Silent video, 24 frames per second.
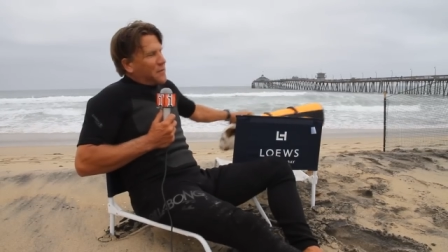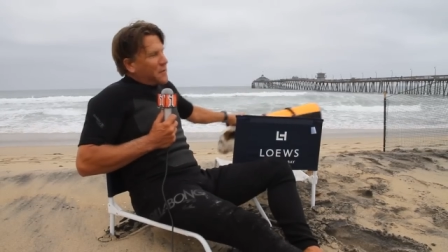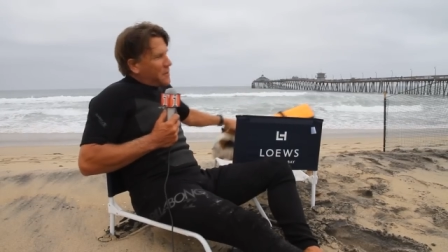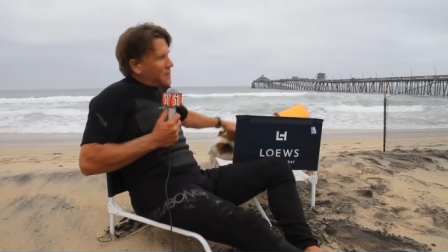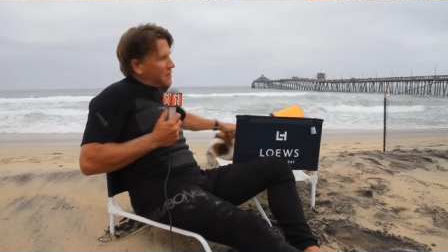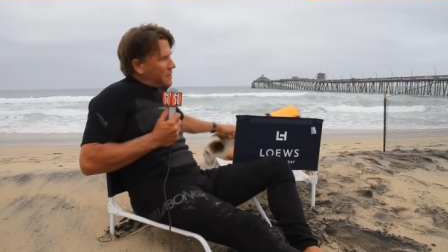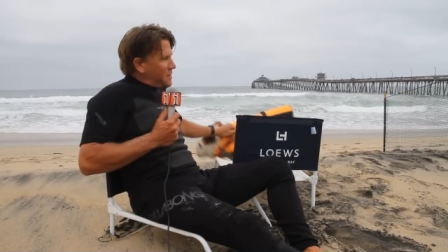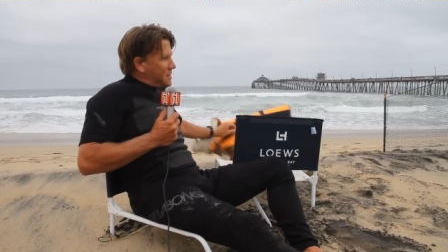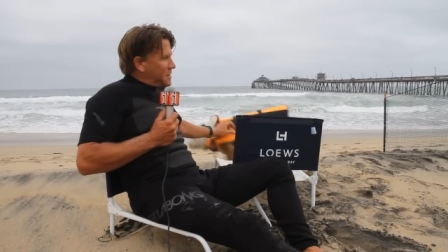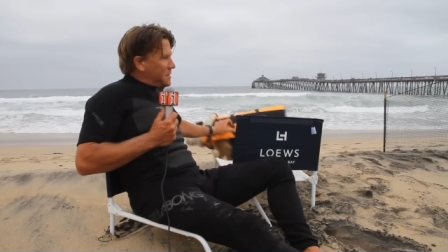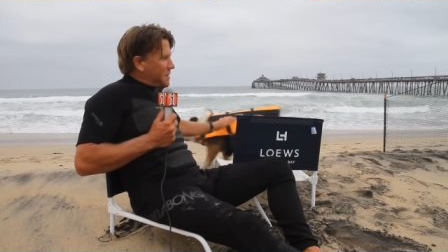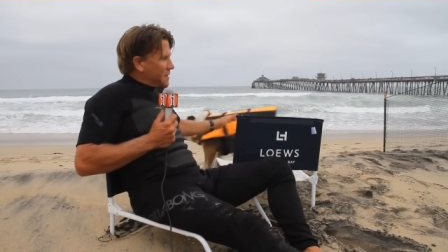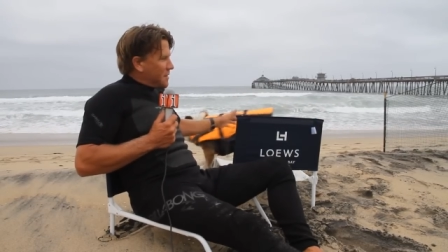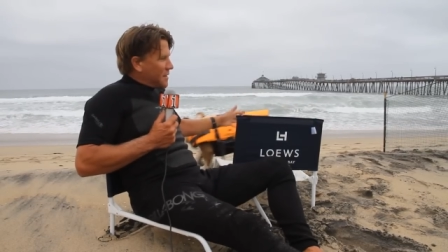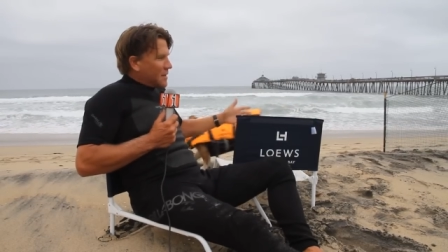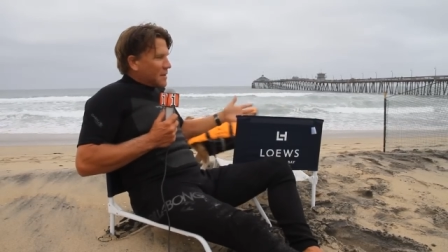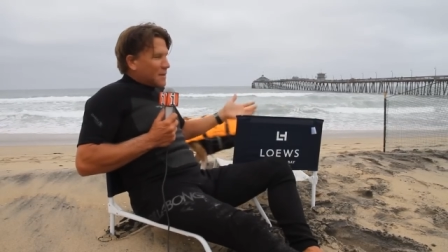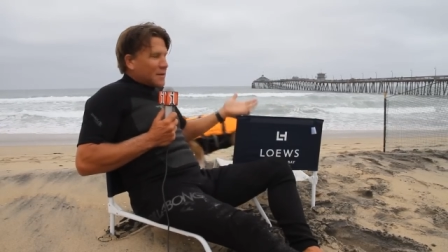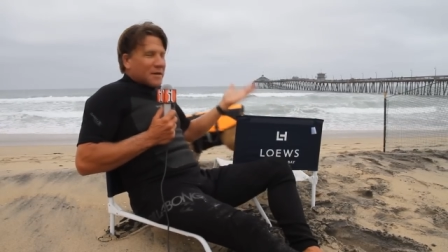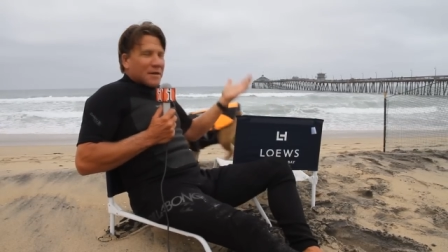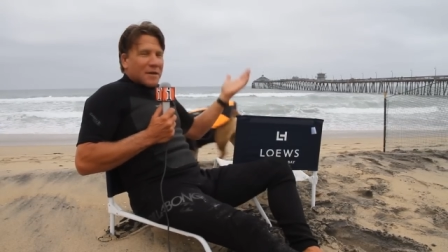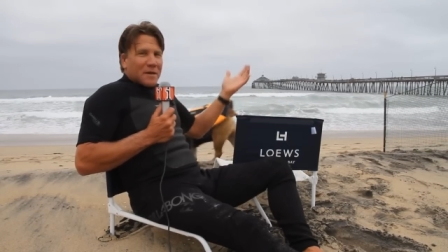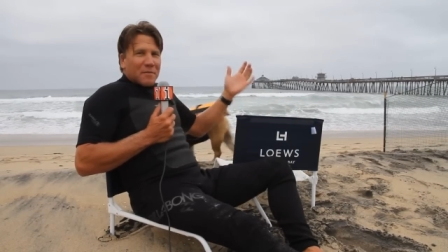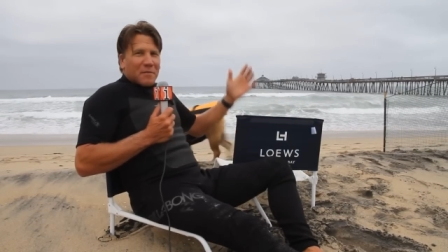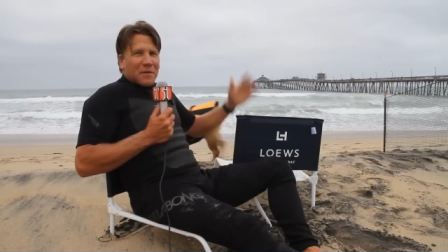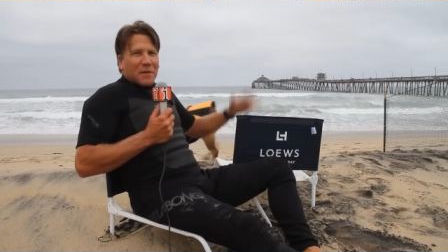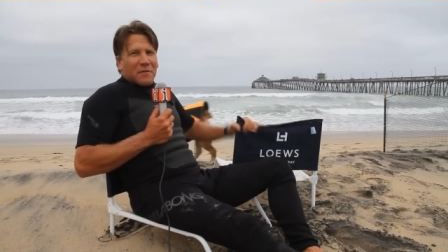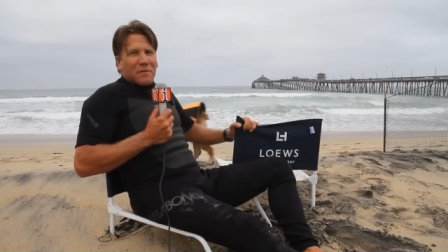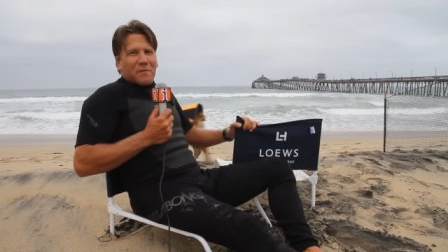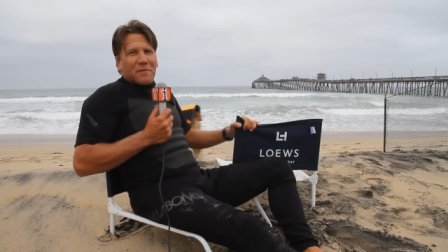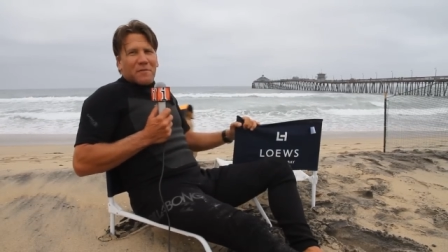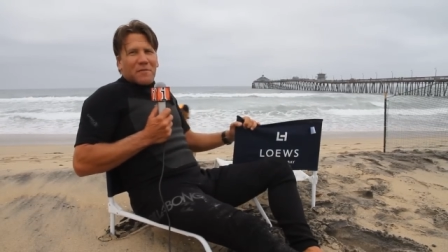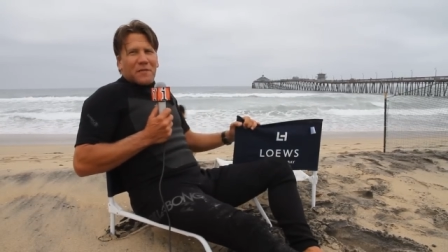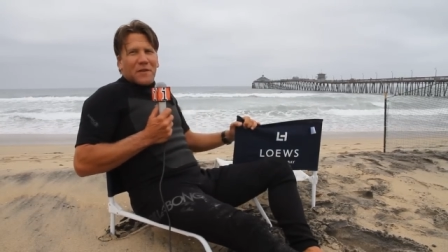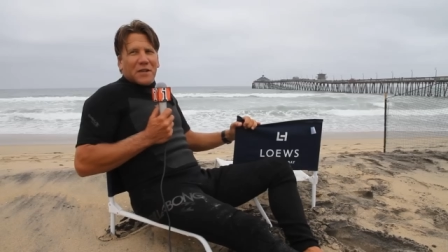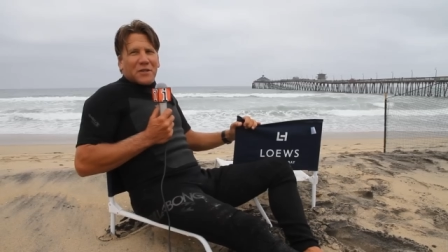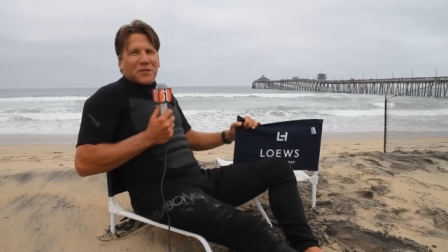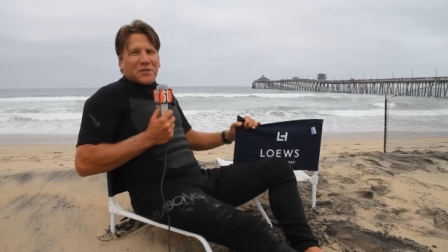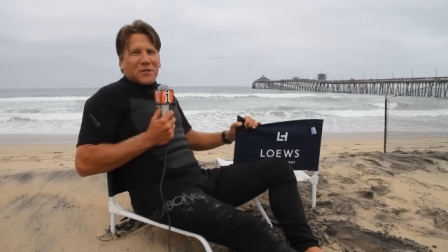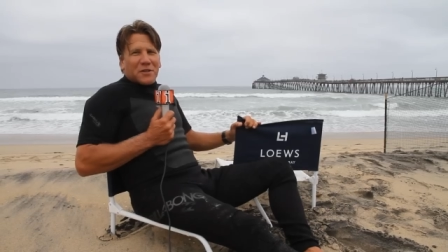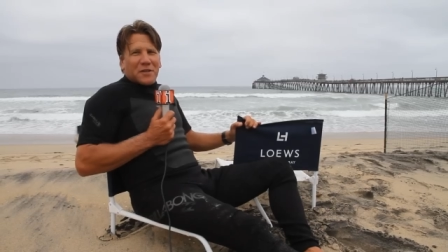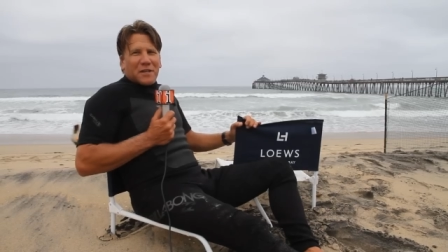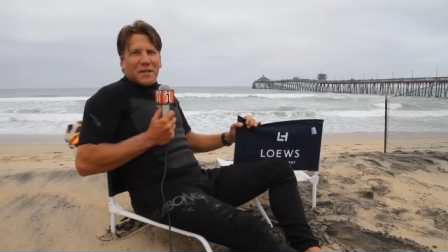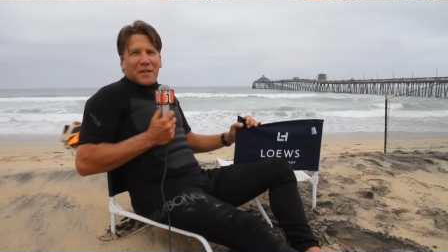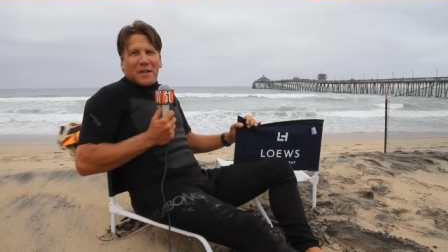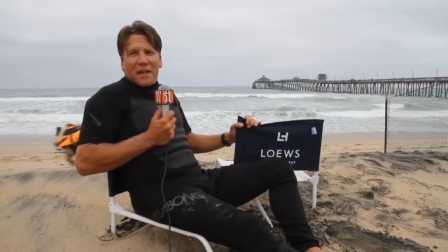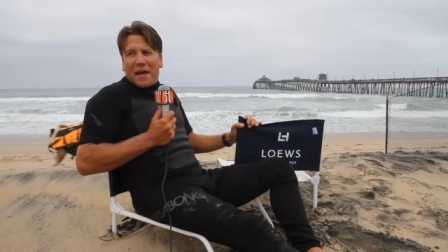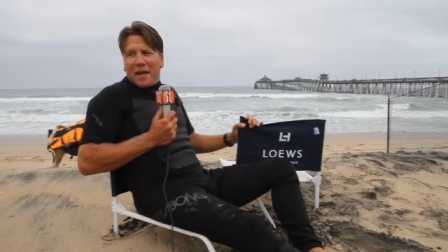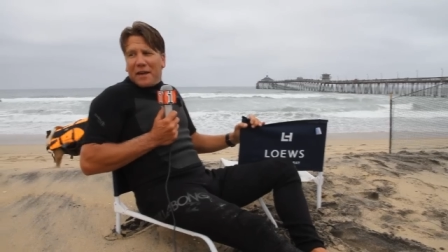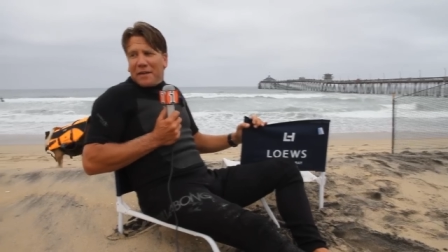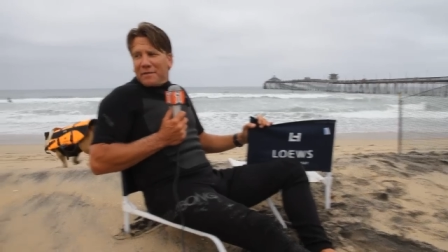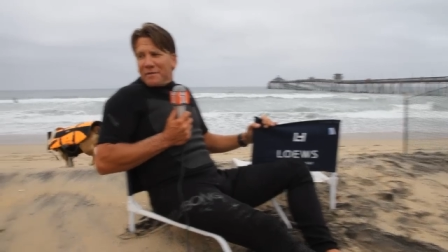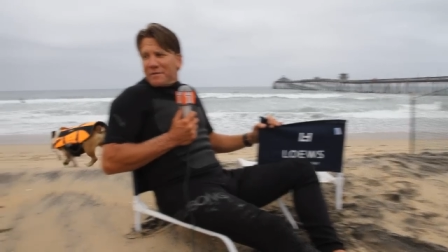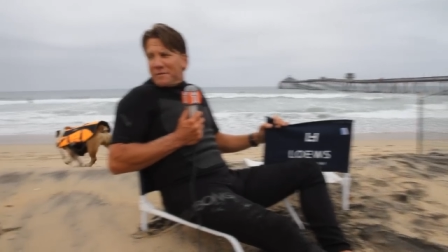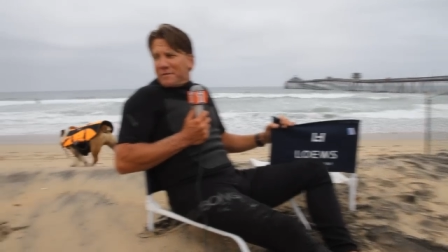Foods, been featured in like